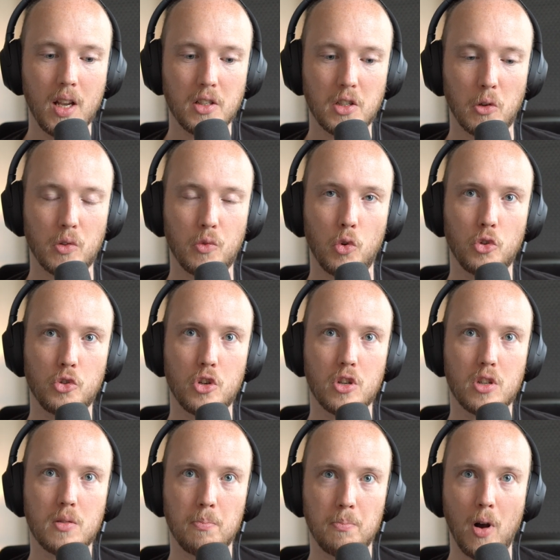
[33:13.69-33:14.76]
So it will
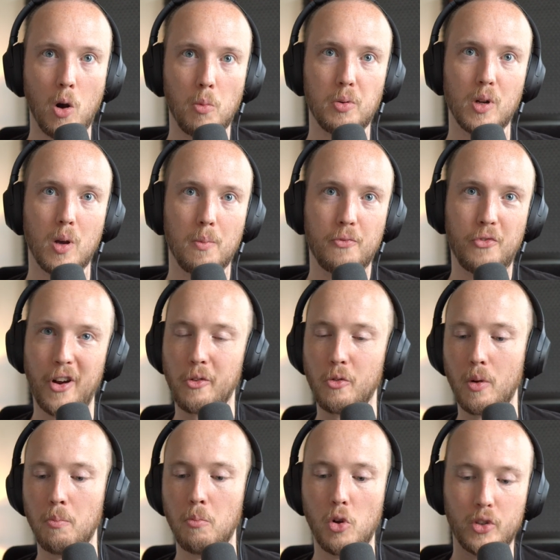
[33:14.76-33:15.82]
just fire
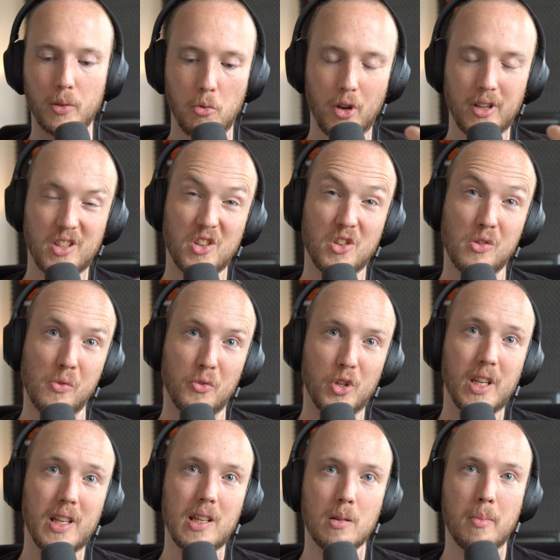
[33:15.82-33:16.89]
up multiple instances of
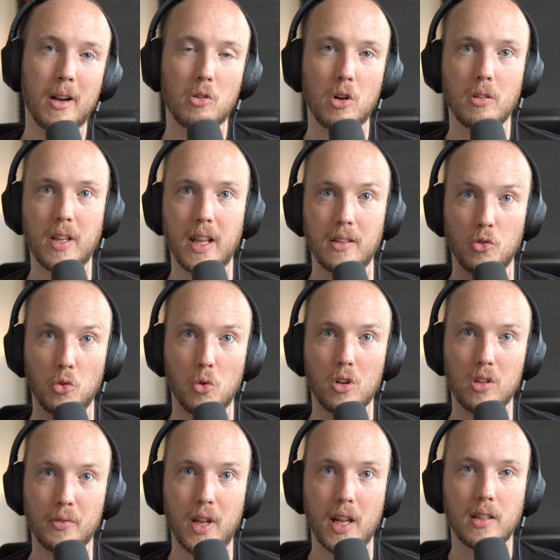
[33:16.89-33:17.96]
Houdini in the background and do
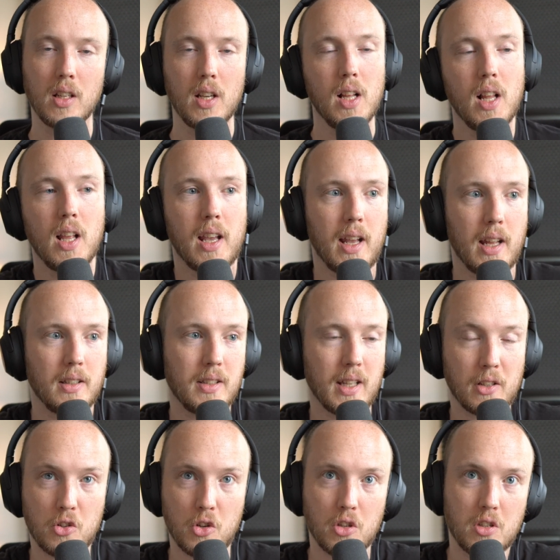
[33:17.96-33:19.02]
all of that. And
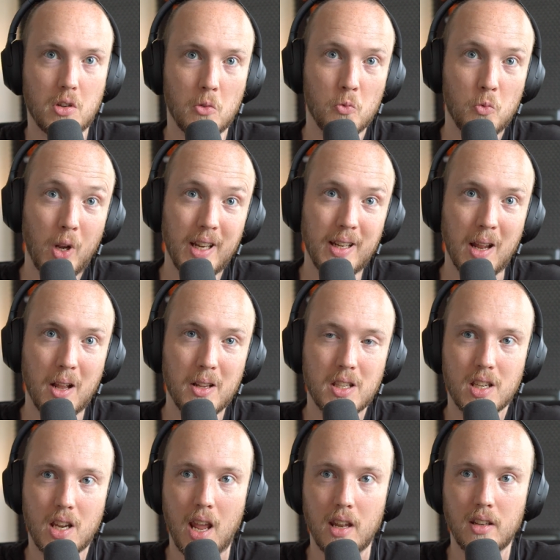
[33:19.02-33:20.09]
that's just really
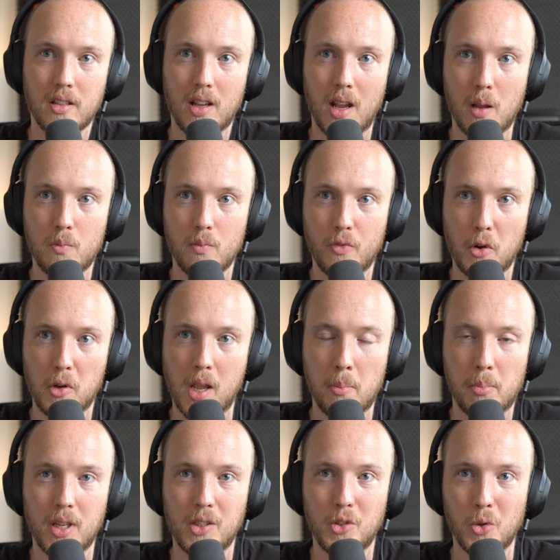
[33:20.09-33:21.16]
nice. And I'm very
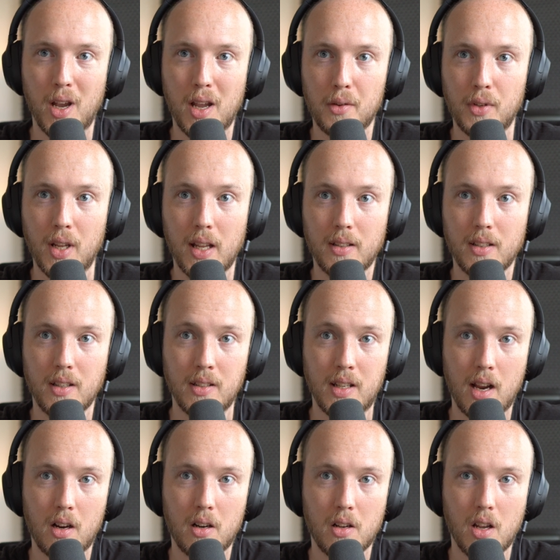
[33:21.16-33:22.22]
happy to have that
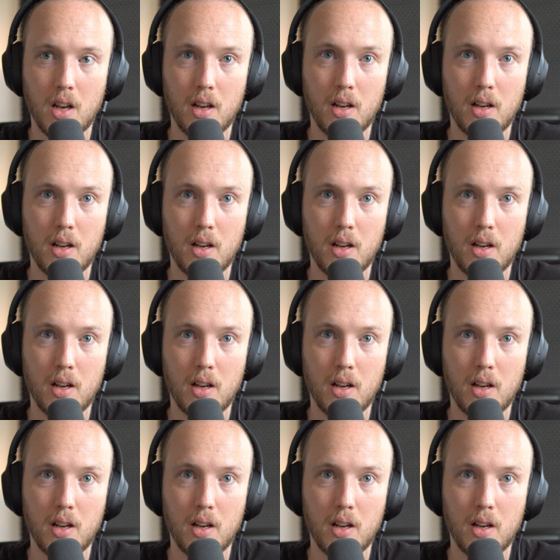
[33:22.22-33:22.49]
there.